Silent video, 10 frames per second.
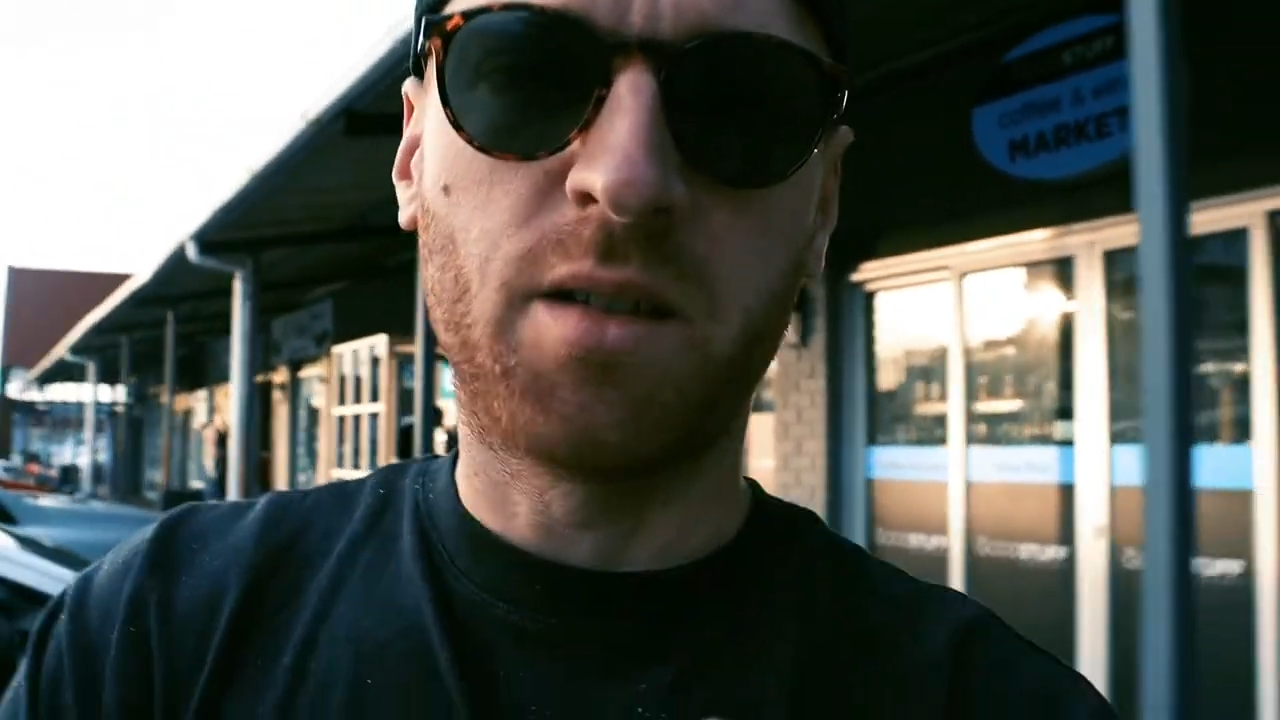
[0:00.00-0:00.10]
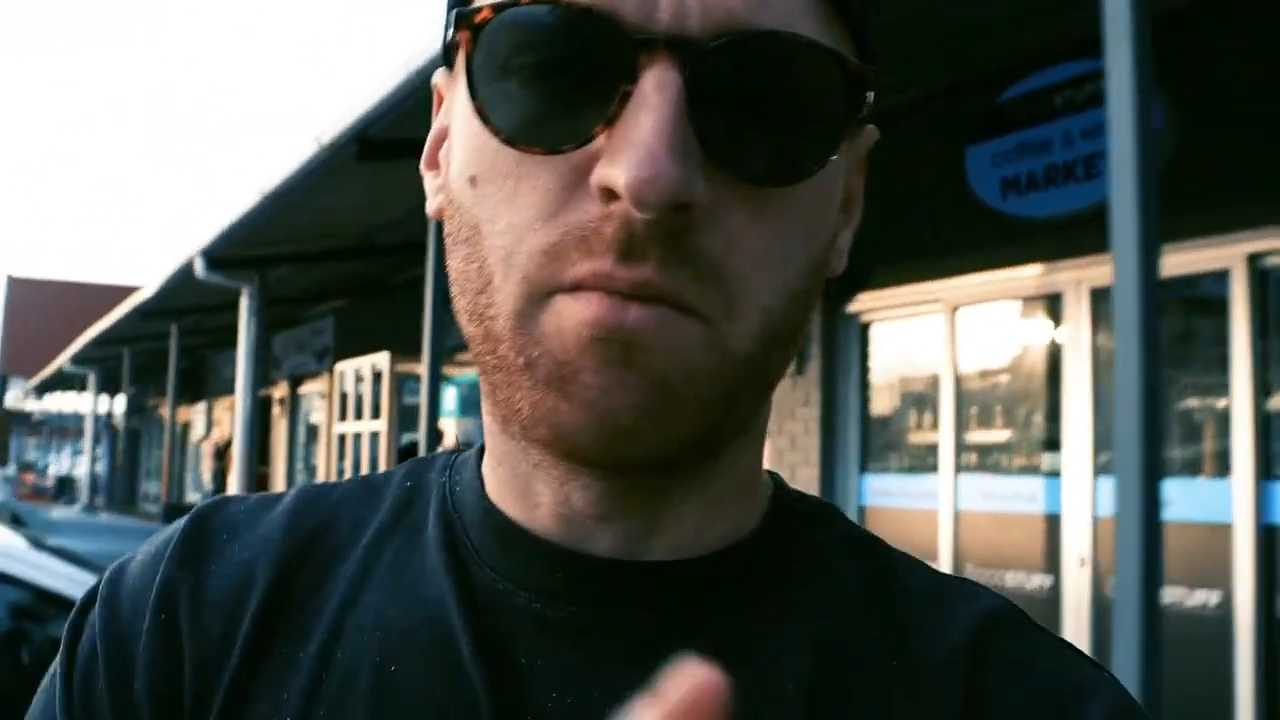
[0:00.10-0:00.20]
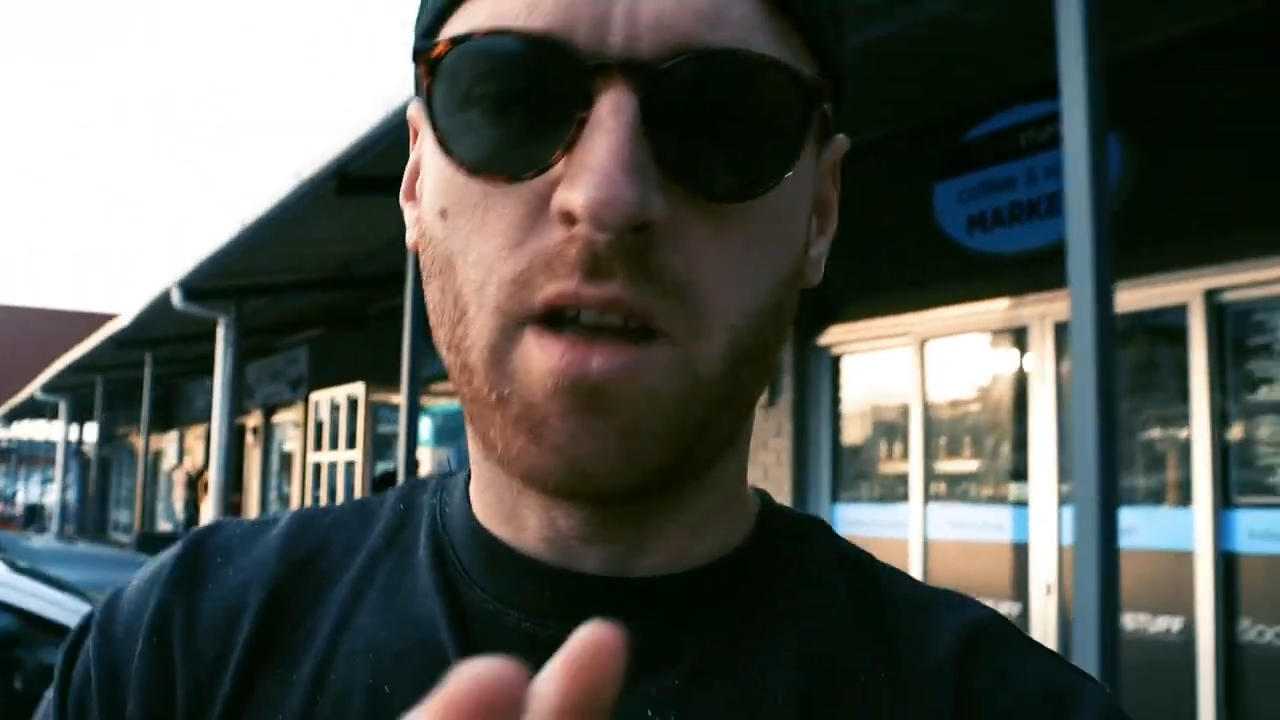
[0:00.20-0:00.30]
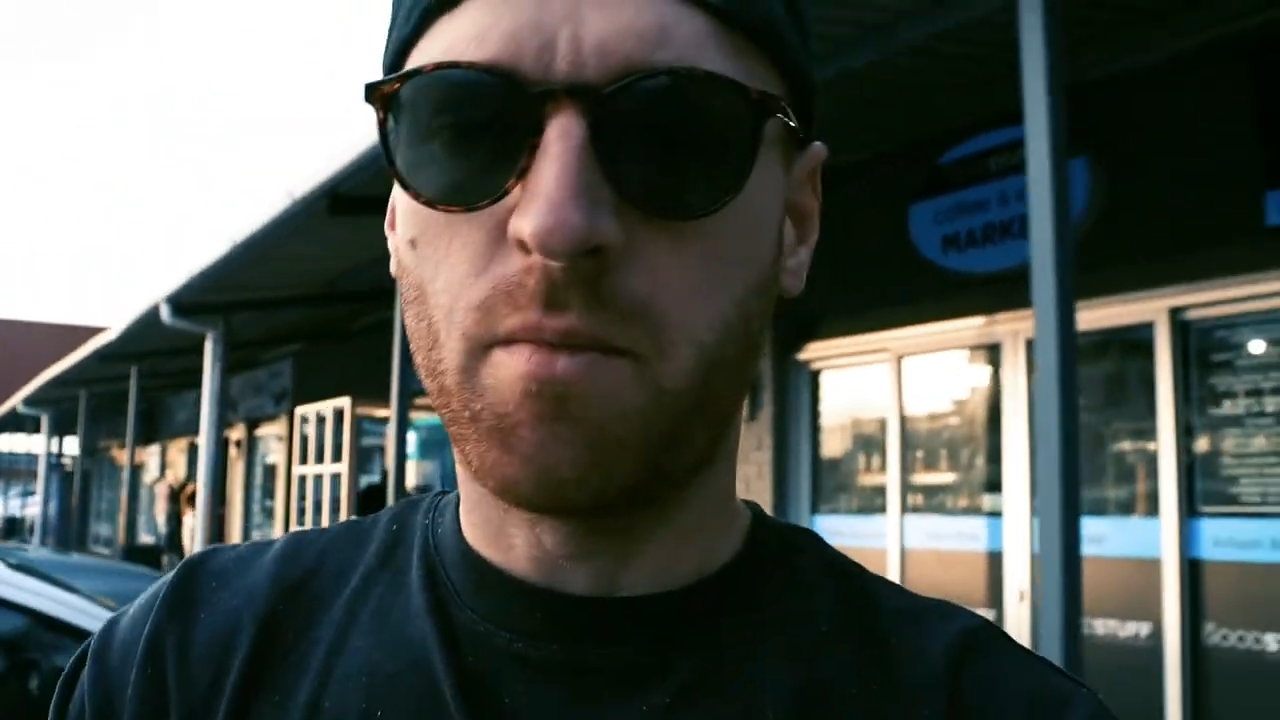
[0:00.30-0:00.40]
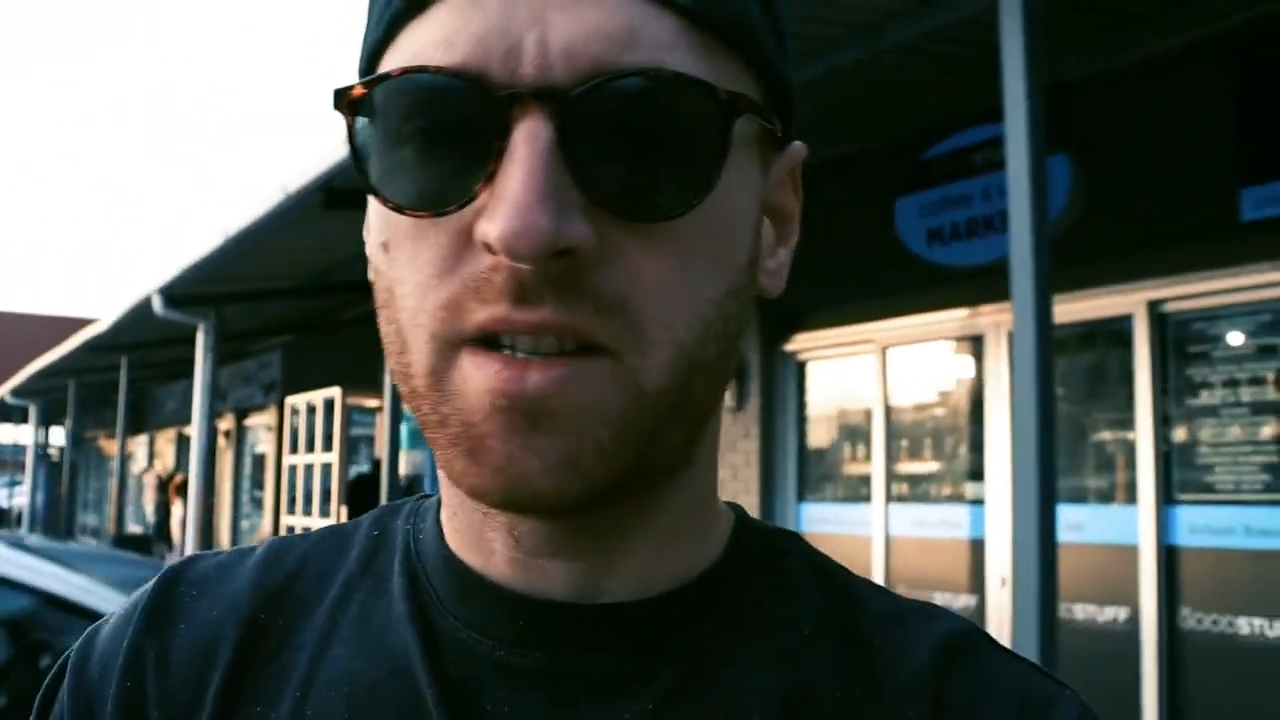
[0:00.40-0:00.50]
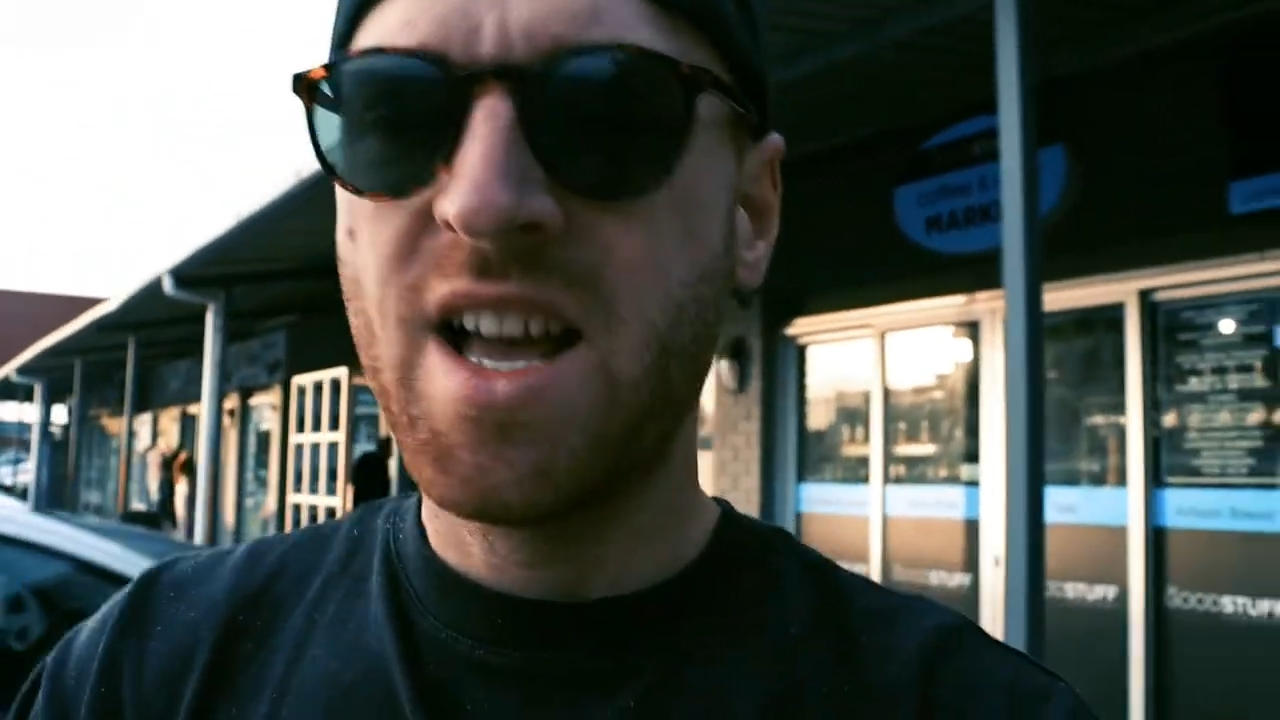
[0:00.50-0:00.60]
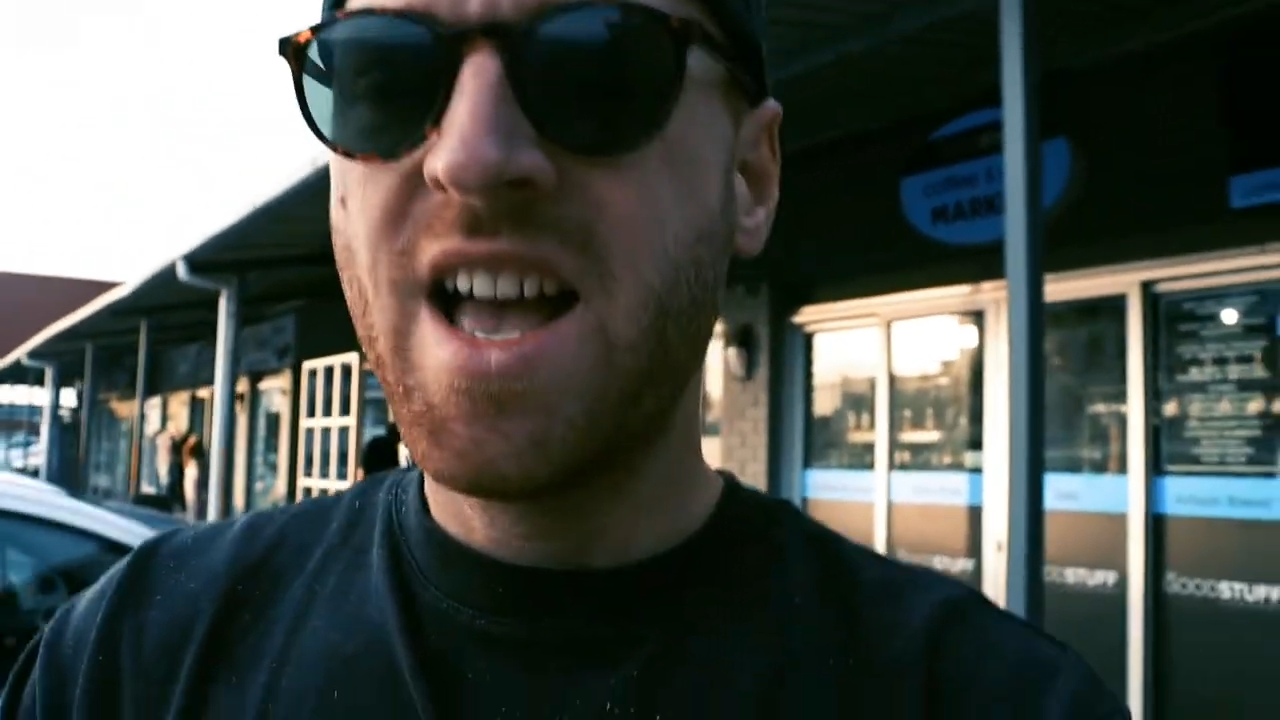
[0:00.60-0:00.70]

members.